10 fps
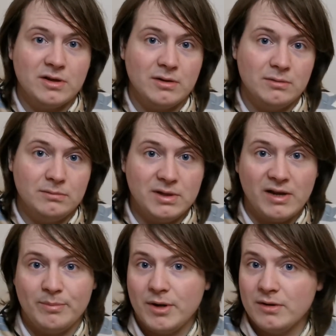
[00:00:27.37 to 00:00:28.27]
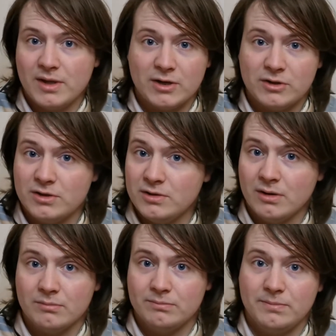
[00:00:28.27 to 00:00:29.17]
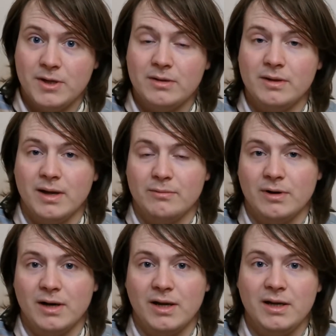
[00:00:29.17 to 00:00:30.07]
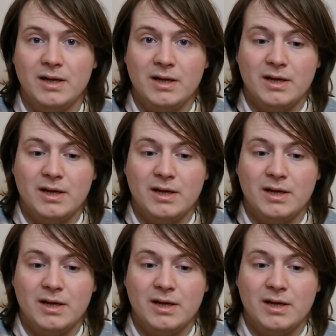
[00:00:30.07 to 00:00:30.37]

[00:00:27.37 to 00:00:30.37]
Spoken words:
So, date of birth, that should not be on there really.